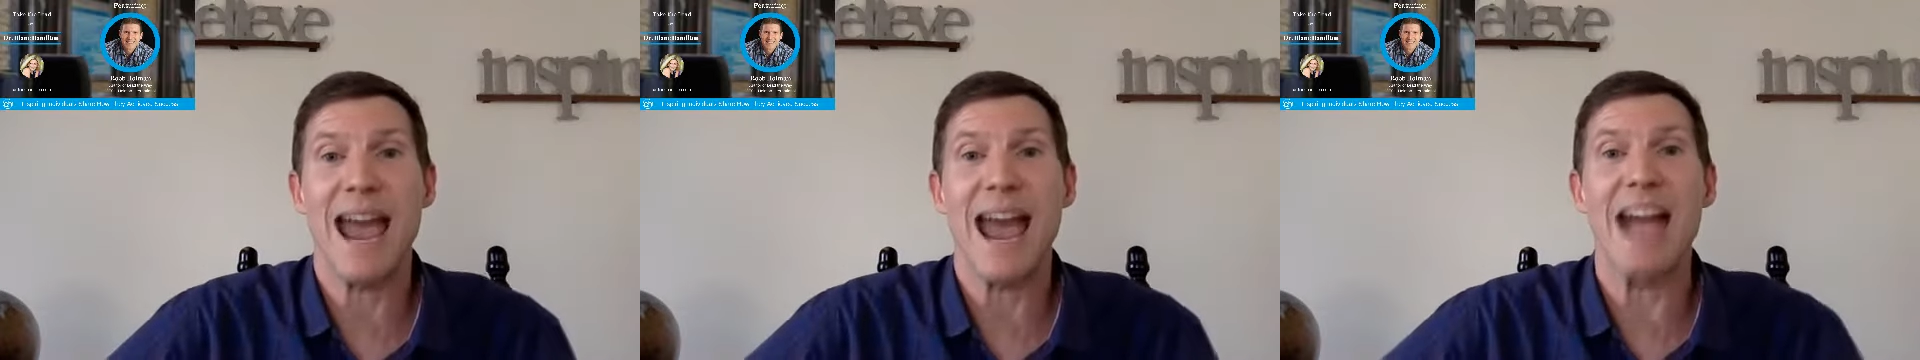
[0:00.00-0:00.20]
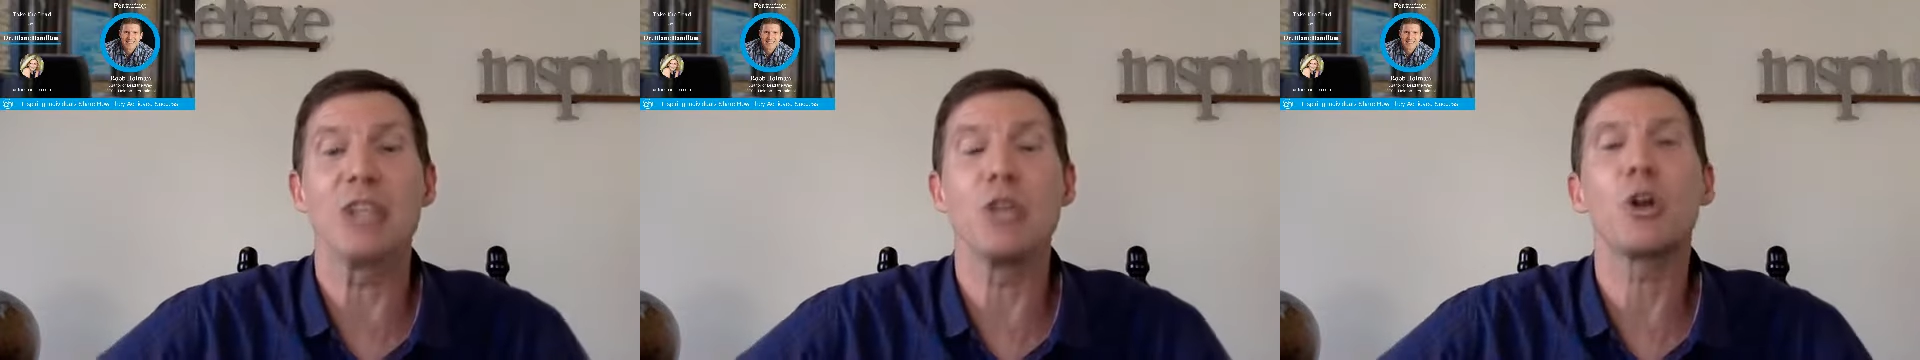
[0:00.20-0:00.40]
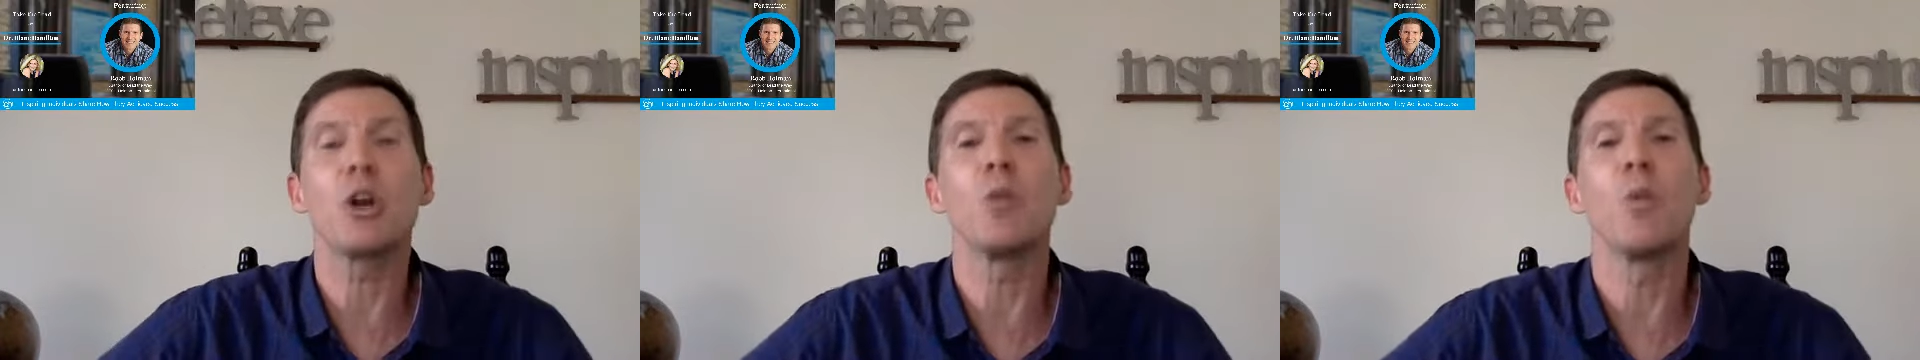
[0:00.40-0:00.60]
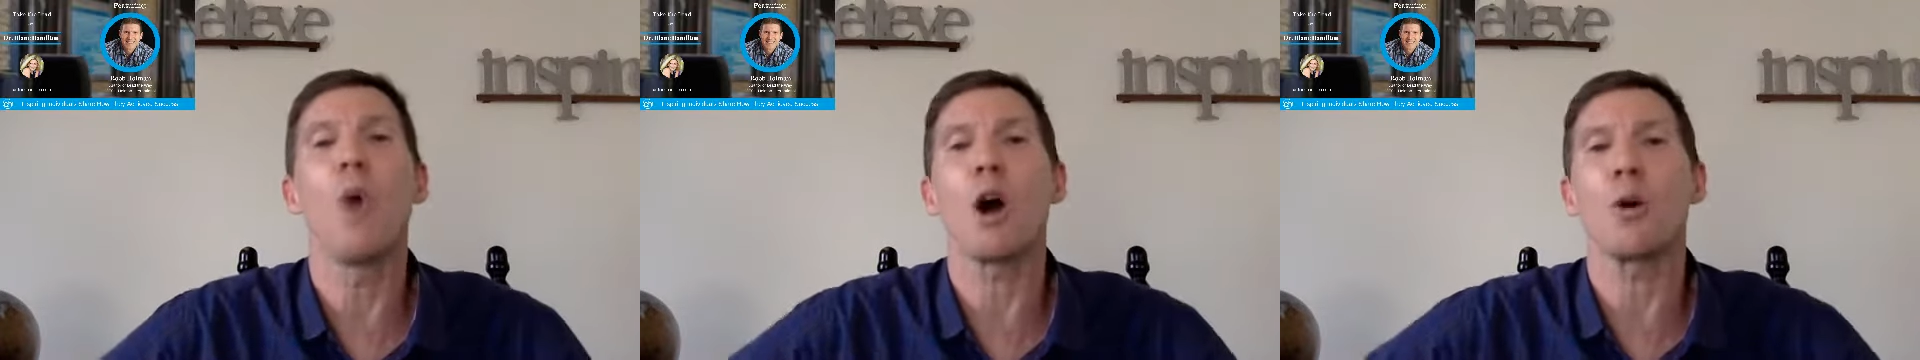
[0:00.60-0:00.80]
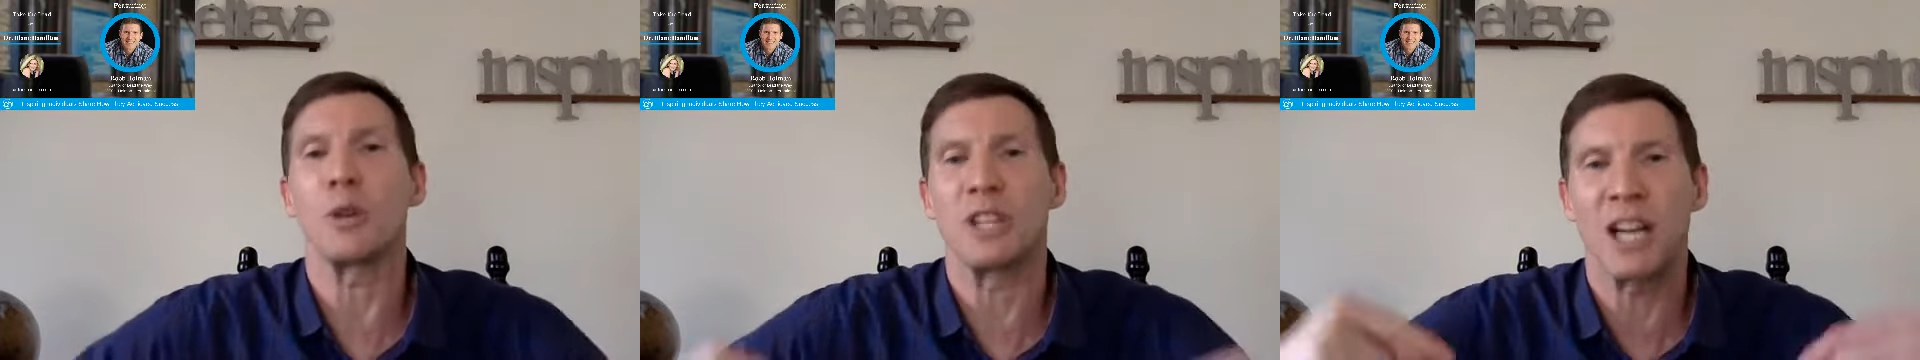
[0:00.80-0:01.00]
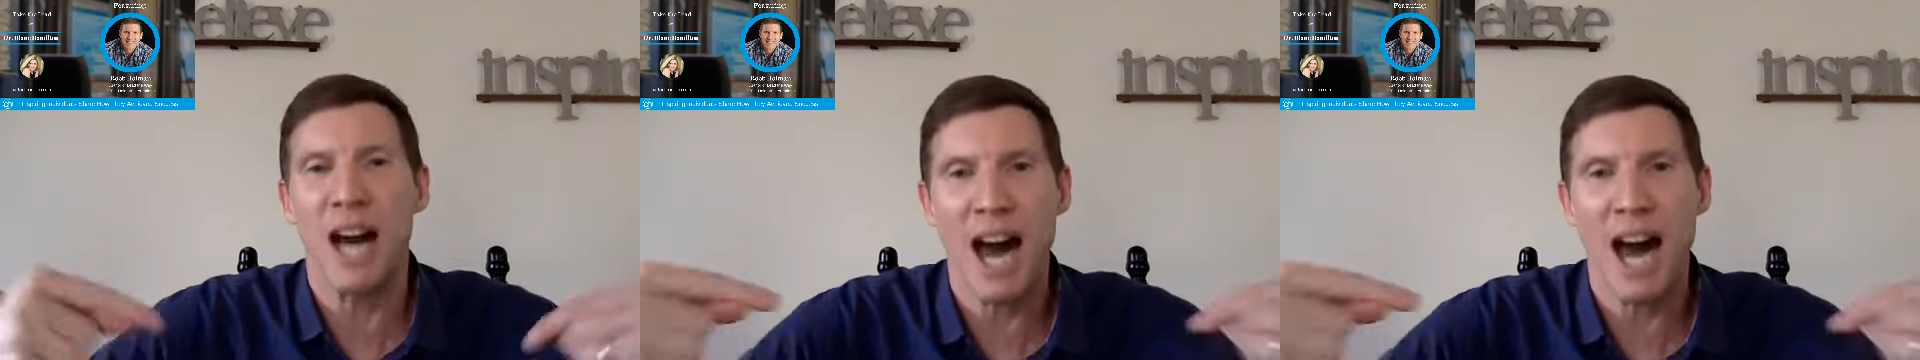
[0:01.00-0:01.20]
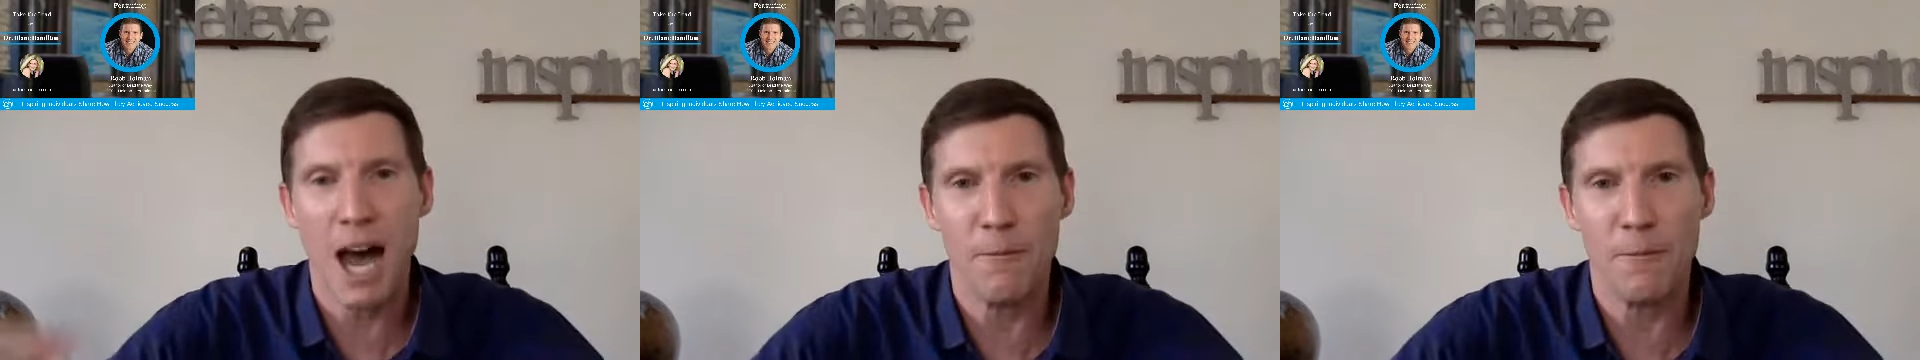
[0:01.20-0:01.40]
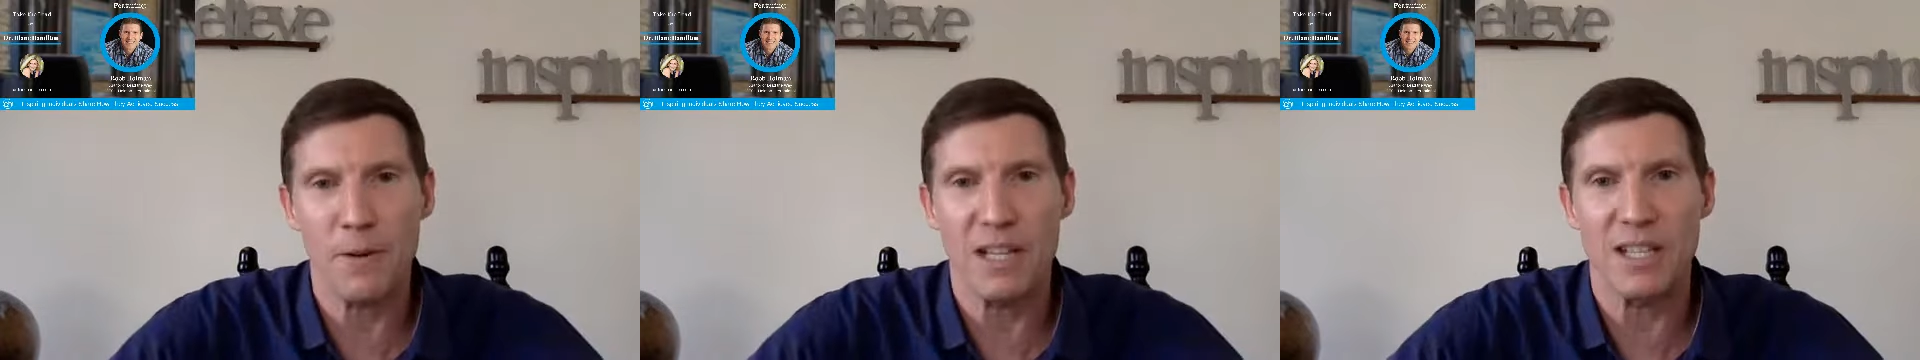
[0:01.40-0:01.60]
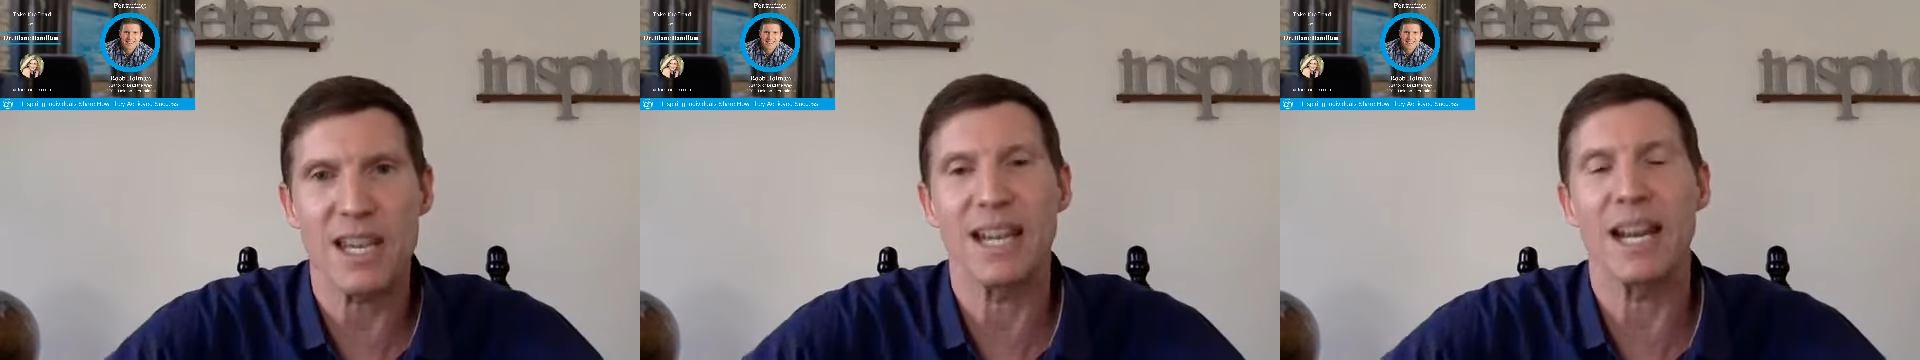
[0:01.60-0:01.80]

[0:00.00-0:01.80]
and you can walk with confidence.